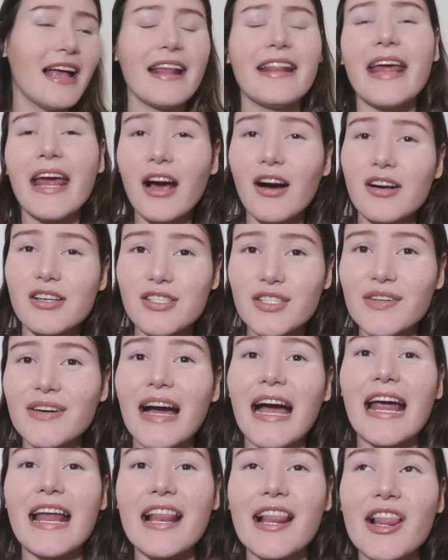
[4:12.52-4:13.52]
And I also
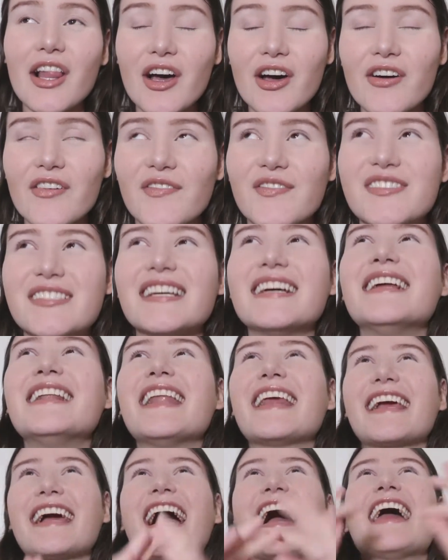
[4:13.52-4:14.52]
I loved
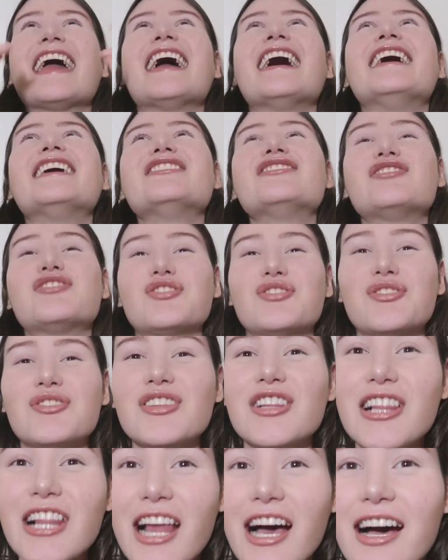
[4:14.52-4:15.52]
like I uh,
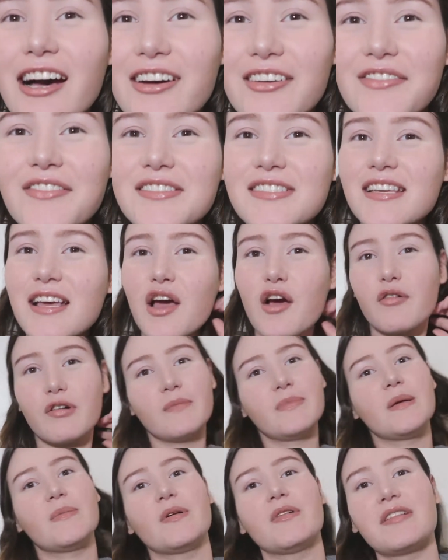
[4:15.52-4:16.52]
loved
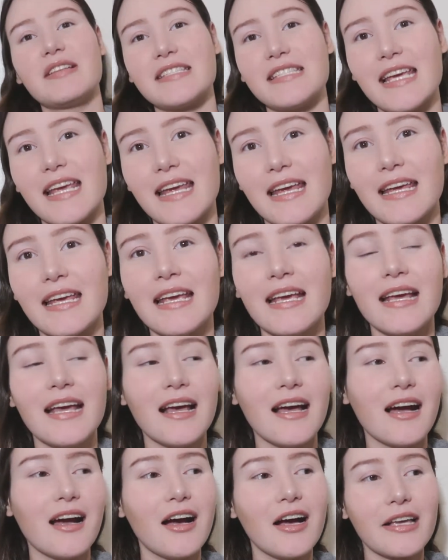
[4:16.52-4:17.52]
when people would say,
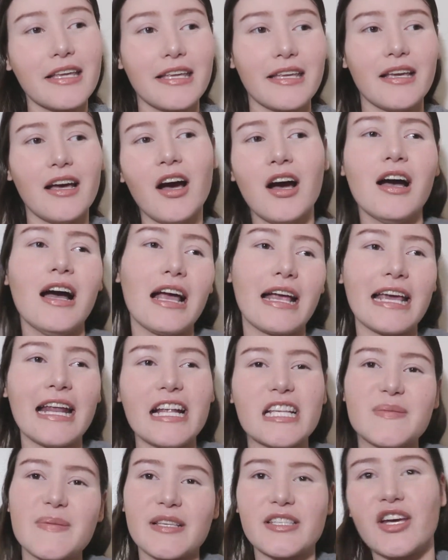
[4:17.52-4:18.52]
oh,
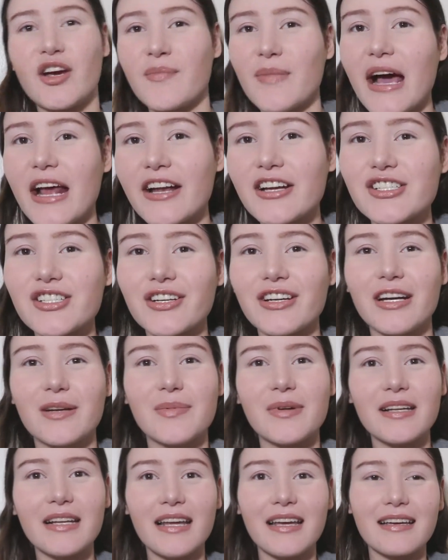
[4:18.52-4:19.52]
can I speak to your manager?
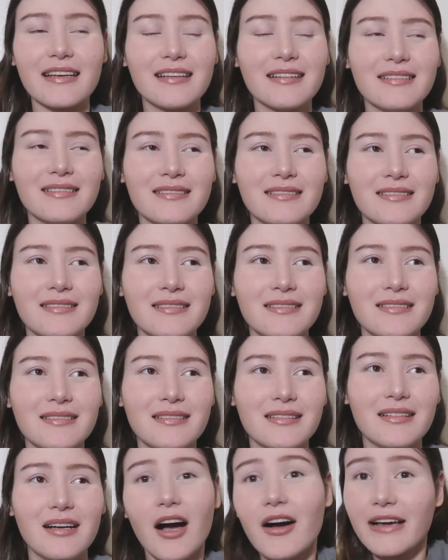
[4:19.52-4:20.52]
I'd be like,
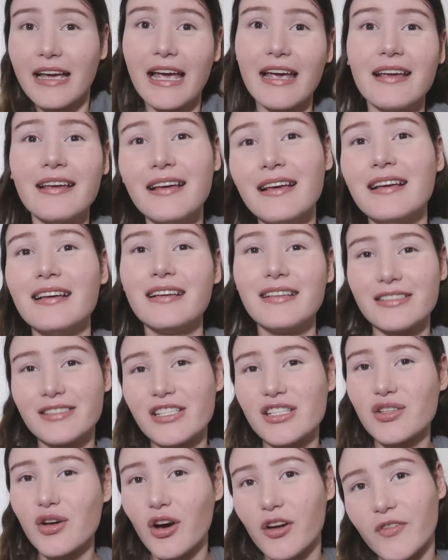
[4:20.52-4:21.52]
okay,
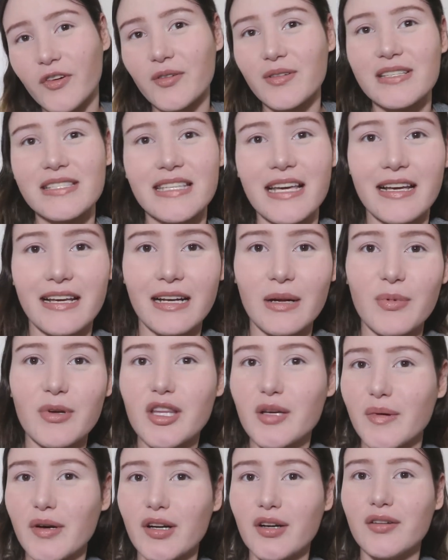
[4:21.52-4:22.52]
just hold for one second. I
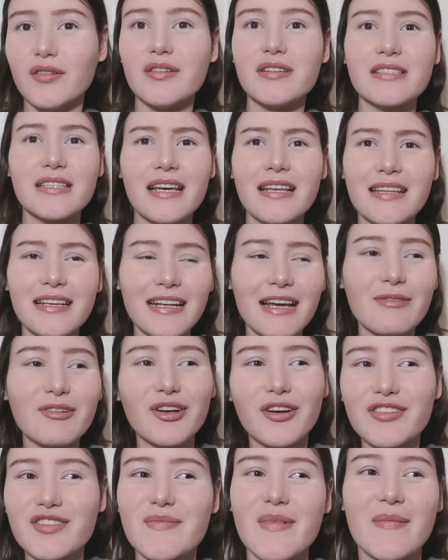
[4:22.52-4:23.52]
put them on hold, and then I
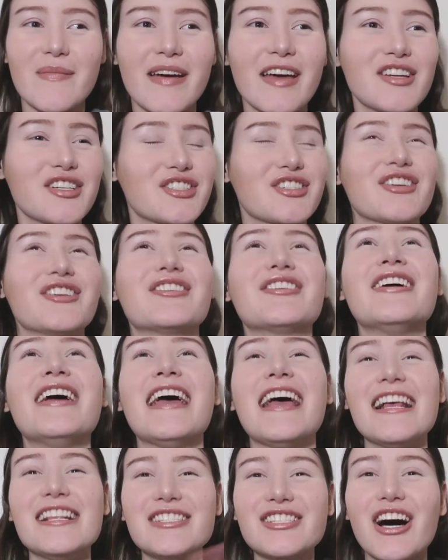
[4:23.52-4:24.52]
would go to my manager
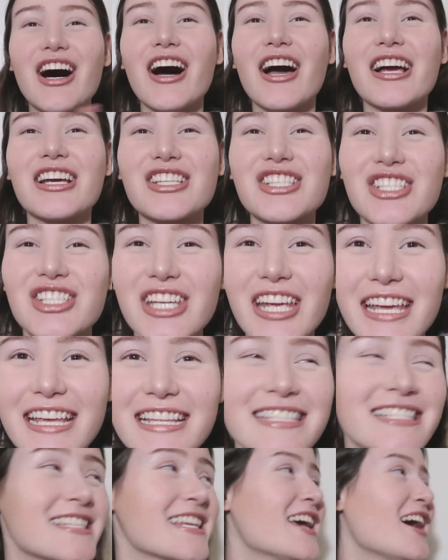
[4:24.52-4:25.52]
and talk
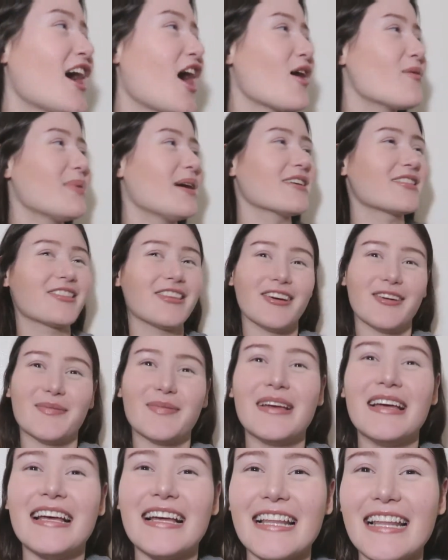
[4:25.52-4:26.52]
shit about
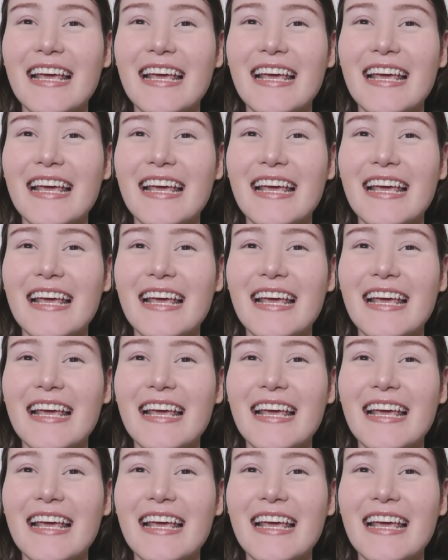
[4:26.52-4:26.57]
them.